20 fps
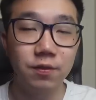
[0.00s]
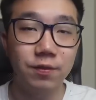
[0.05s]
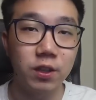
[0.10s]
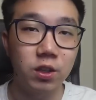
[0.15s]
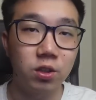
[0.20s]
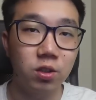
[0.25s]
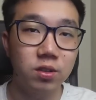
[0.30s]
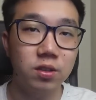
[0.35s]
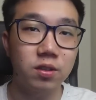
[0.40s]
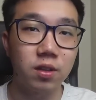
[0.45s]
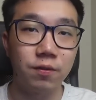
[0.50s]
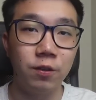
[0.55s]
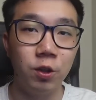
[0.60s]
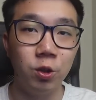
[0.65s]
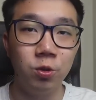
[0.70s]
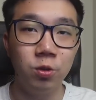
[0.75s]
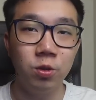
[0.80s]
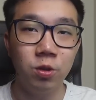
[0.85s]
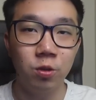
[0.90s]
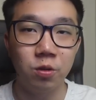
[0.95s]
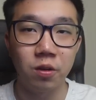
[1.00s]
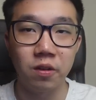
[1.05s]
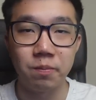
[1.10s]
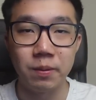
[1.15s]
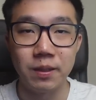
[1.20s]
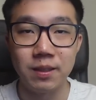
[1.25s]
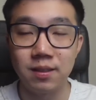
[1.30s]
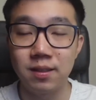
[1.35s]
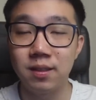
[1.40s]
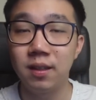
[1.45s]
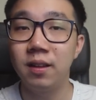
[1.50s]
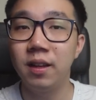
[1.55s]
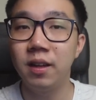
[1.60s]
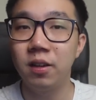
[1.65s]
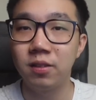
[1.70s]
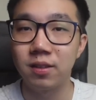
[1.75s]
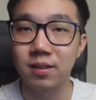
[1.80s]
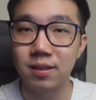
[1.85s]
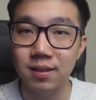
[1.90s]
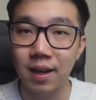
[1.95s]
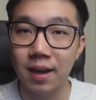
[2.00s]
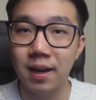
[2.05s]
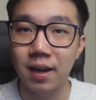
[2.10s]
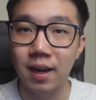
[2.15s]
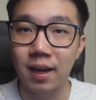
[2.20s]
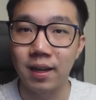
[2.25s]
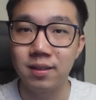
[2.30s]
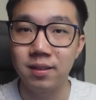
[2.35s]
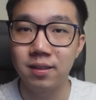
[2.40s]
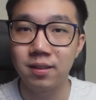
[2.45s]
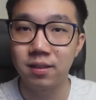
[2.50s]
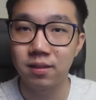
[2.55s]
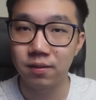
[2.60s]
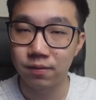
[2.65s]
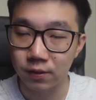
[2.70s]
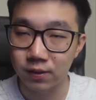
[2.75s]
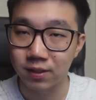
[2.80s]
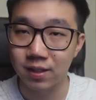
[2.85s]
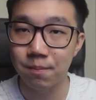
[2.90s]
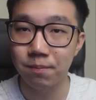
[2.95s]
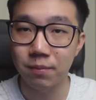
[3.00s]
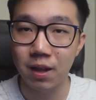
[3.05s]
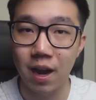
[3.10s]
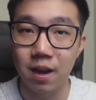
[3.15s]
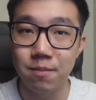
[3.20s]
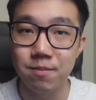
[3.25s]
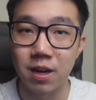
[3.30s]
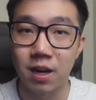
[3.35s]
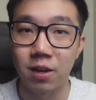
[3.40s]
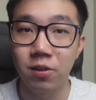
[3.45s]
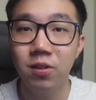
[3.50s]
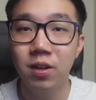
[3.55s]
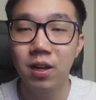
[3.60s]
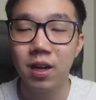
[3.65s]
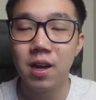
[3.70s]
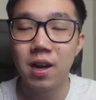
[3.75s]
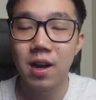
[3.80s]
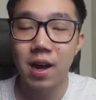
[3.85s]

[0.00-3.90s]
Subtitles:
for those of you who have been sitting on the sidelines for some time now,